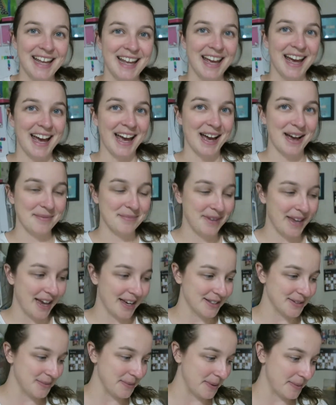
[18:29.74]
So um,
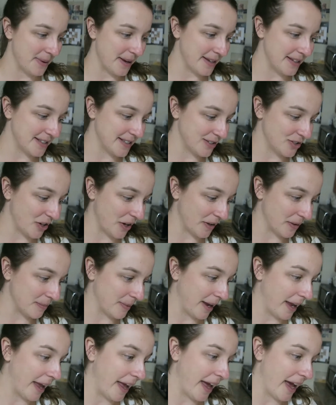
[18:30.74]
yeah, so we went to Chocolate
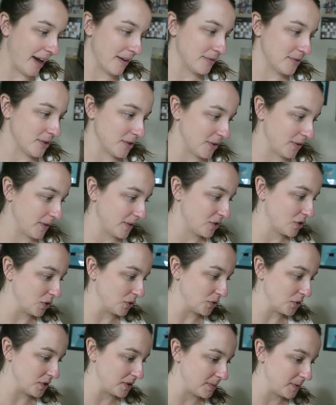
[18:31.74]
Maya after the
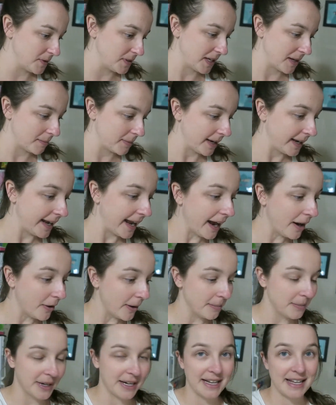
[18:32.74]
Children's Museum and now
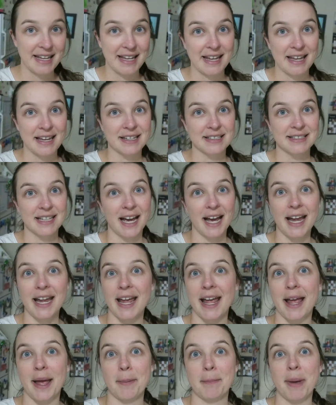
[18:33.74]
I'm gonna eat because I
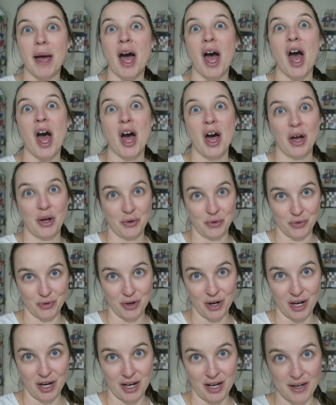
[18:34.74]
am
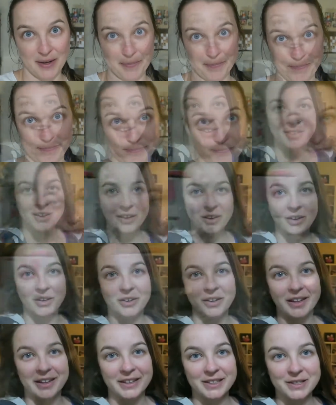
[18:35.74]
hungry. Hey there,
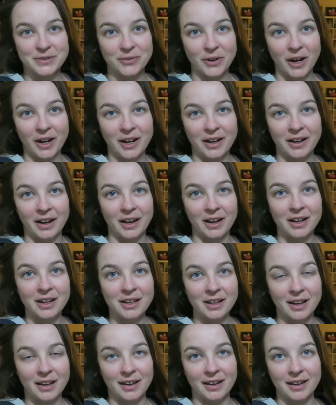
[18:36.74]
it's Friday
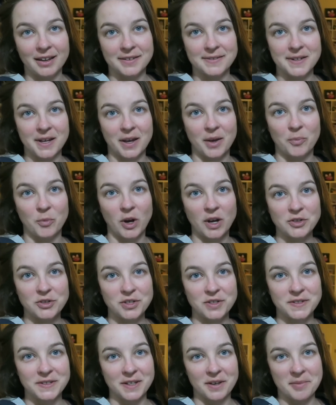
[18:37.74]
night and I am
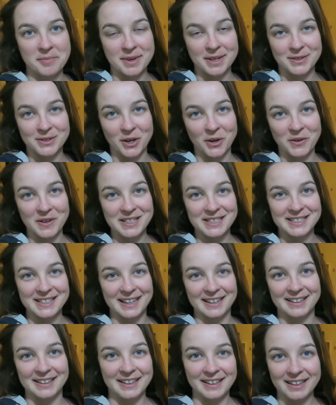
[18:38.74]
watching some It's Always
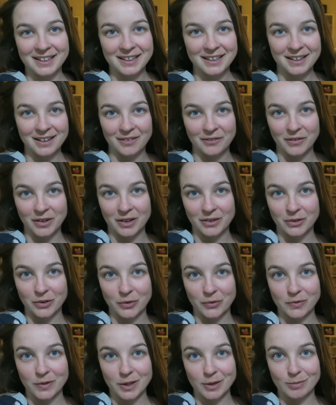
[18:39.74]
Sunny. I've got
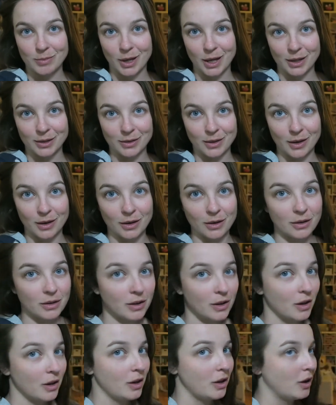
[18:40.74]
little Fig back there.
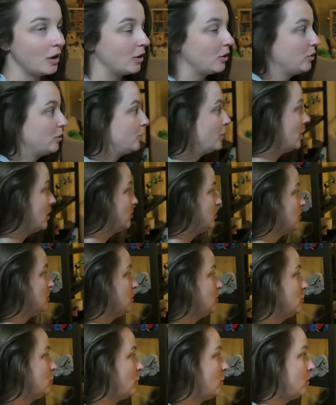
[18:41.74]
Are you watching
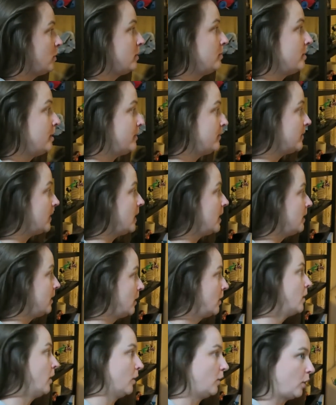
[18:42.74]
the show with me, Fig?
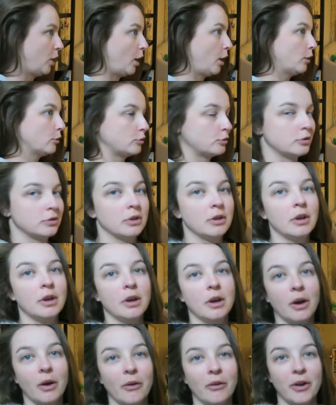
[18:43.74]
Yes.
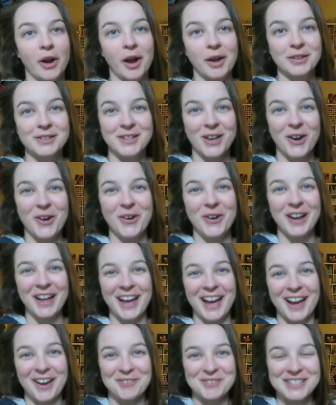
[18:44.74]
All right, so
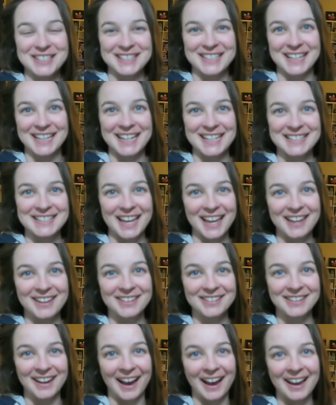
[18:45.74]
I'm just gonna say
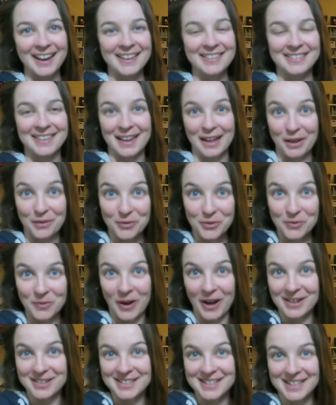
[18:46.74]
goodnight and thank you for
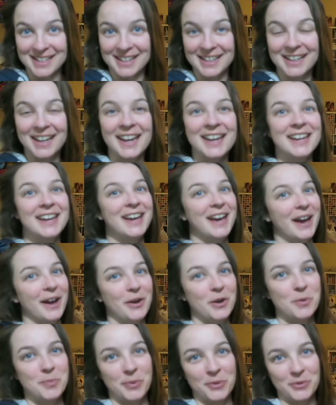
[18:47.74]
watching.
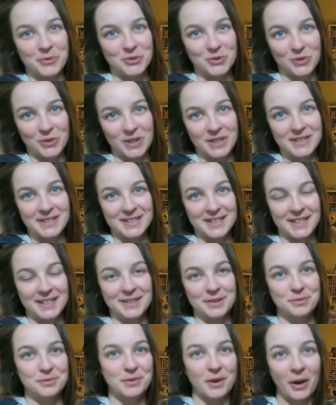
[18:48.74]
I hope you enjoyed
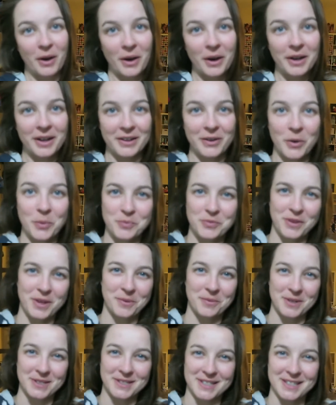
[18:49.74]
seeing the vlog and hopefully
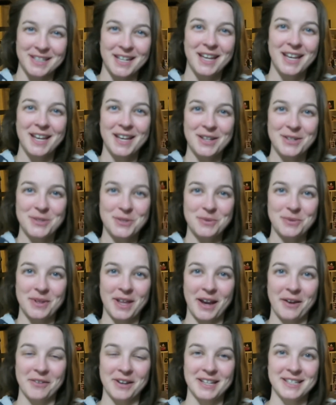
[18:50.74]
it wasn't too
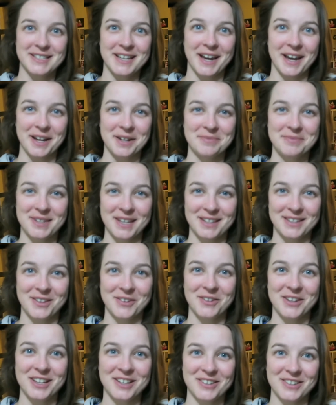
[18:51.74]
loud at times. I
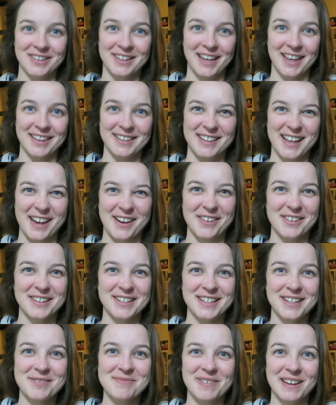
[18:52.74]
know it could get loud
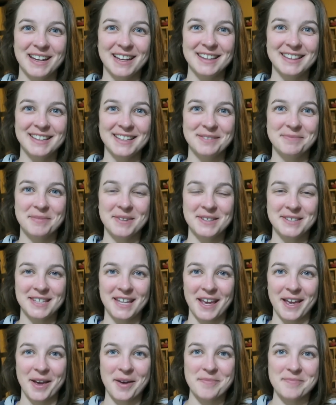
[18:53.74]
a bit at the
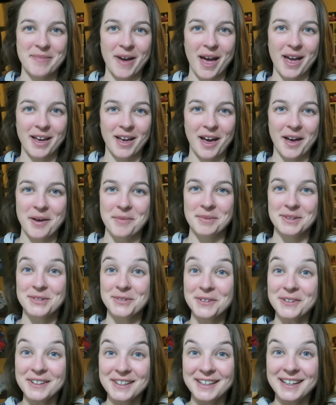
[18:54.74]
museum, but um, it's
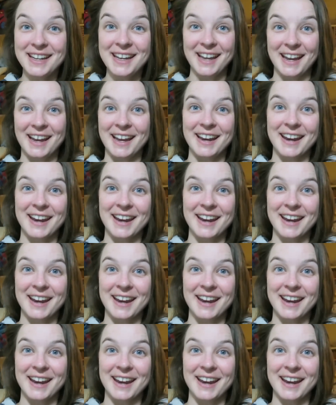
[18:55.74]
really neat.